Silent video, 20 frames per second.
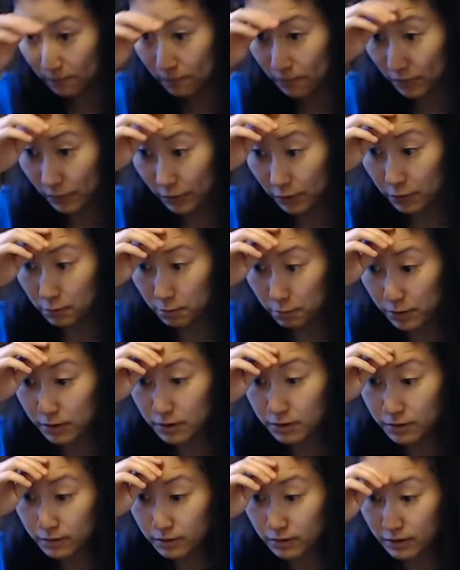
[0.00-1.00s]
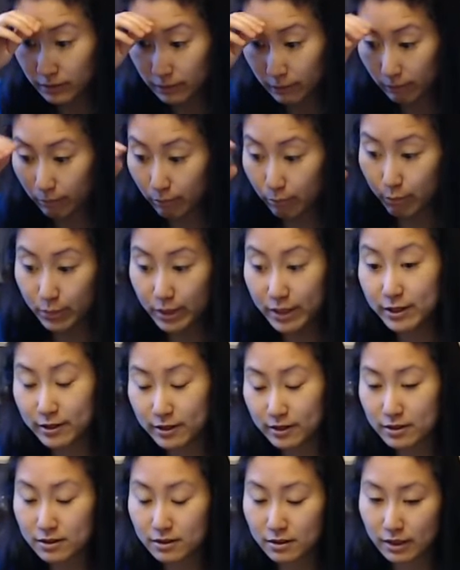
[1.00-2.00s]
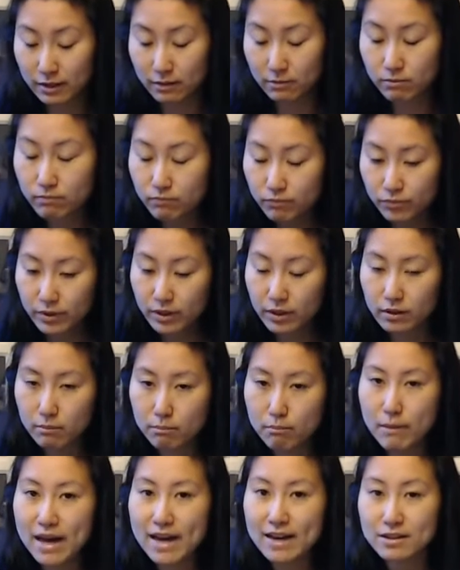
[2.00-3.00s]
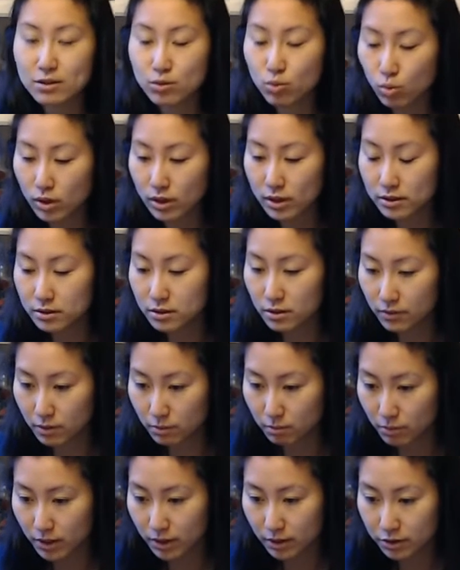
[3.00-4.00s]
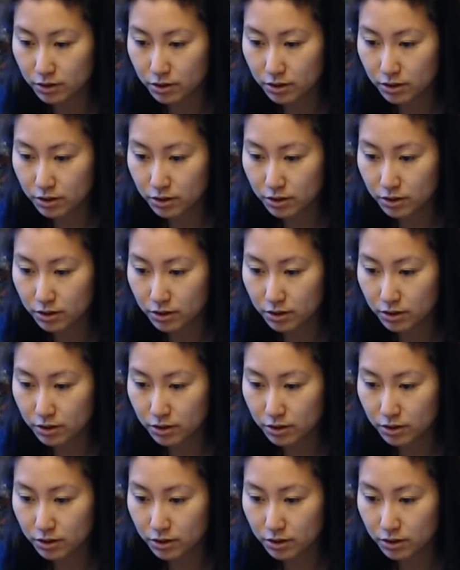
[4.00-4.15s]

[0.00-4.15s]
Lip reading: the biggest, like, mass-wise of the bunch.